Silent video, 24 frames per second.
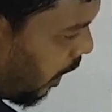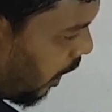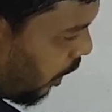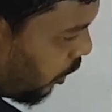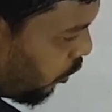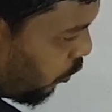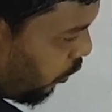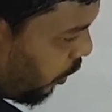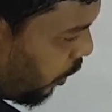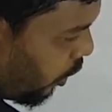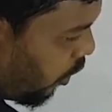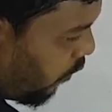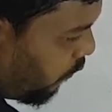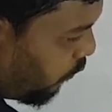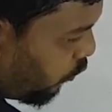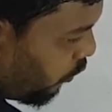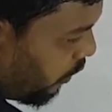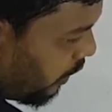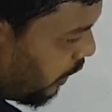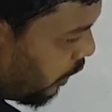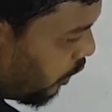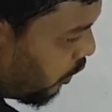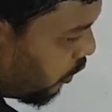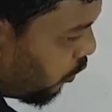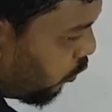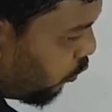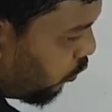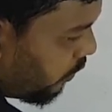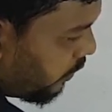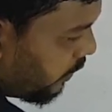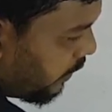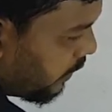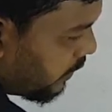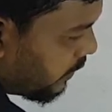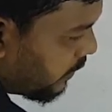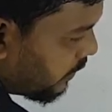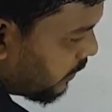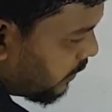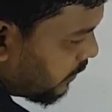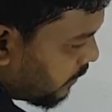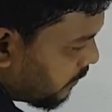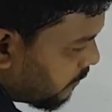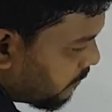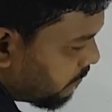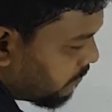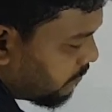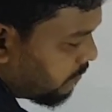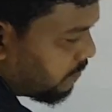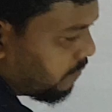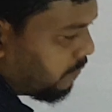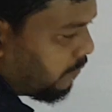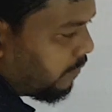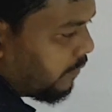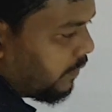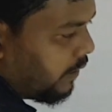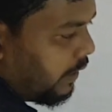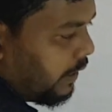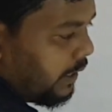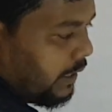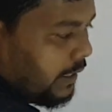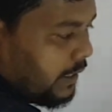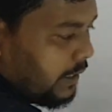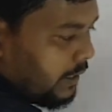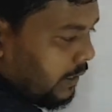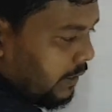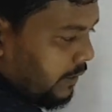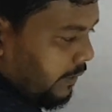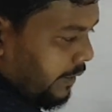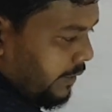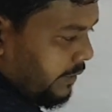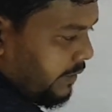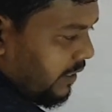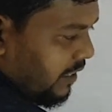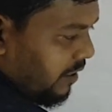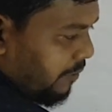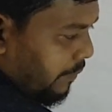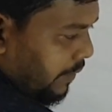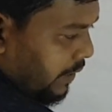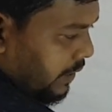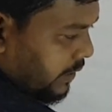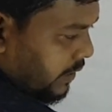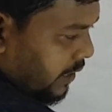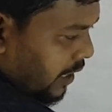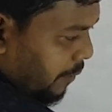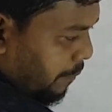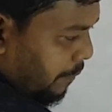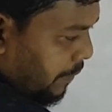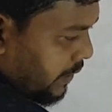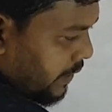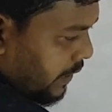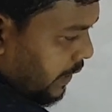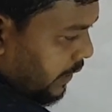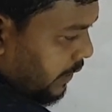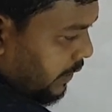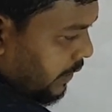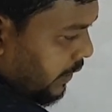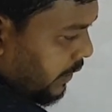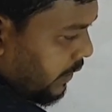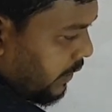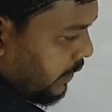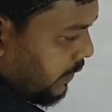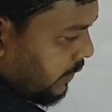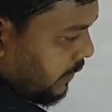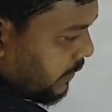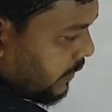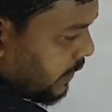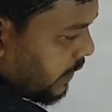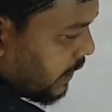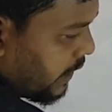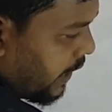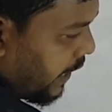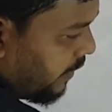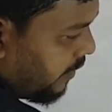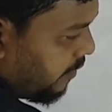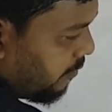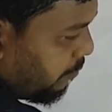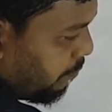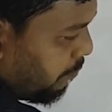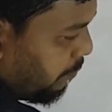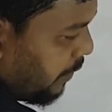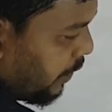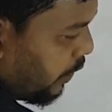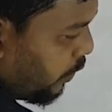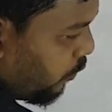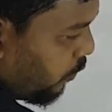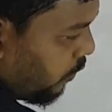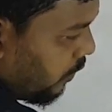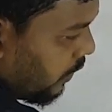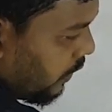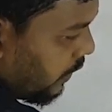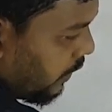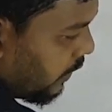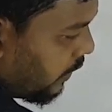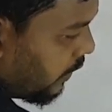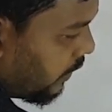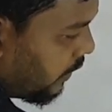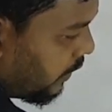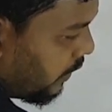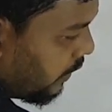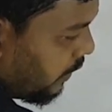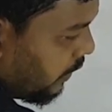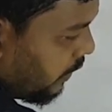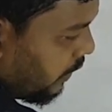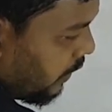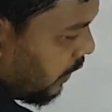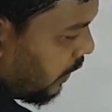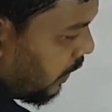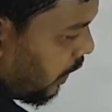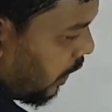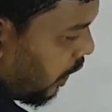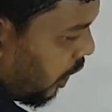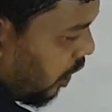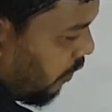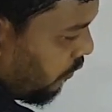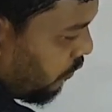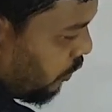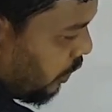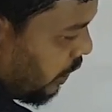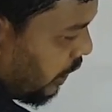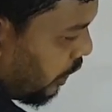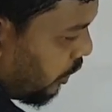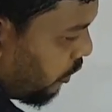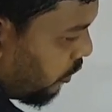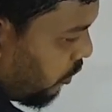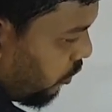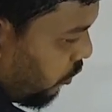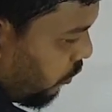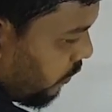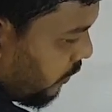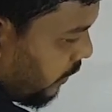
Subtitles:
So, you have to include this. And these elements are present in set B only. You have to include